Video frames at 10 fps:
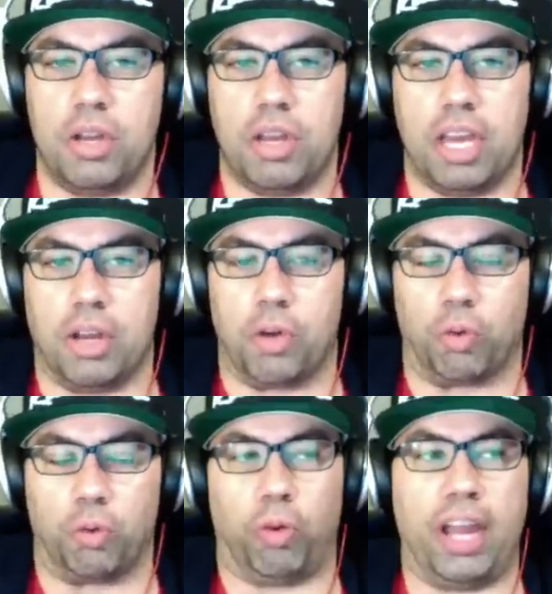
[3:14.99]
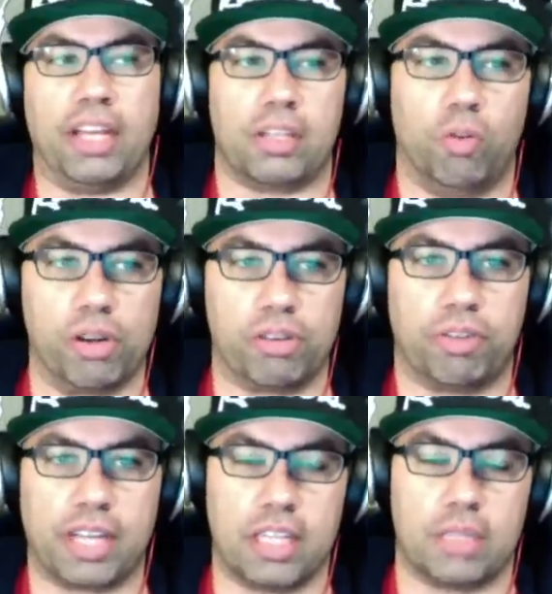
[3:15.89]
You get great,
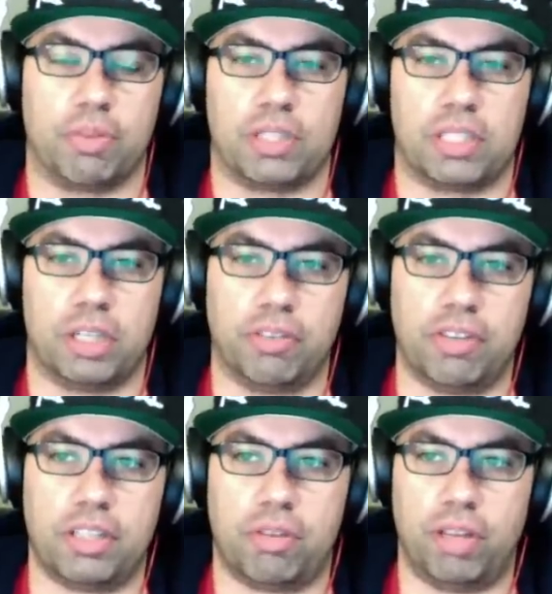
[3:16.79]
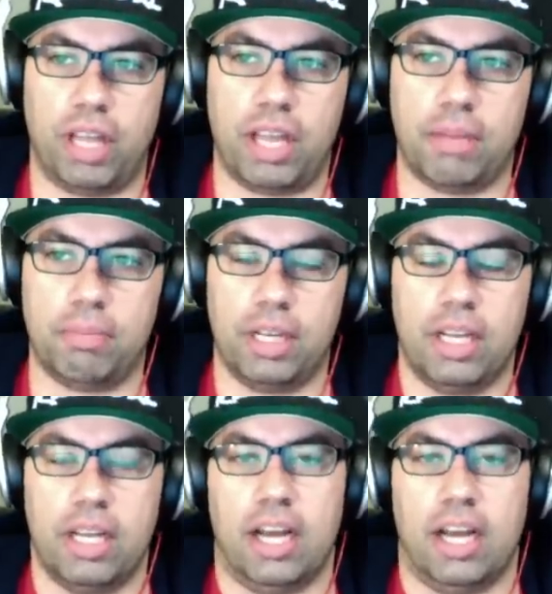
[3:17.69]
wonderful customer service through them.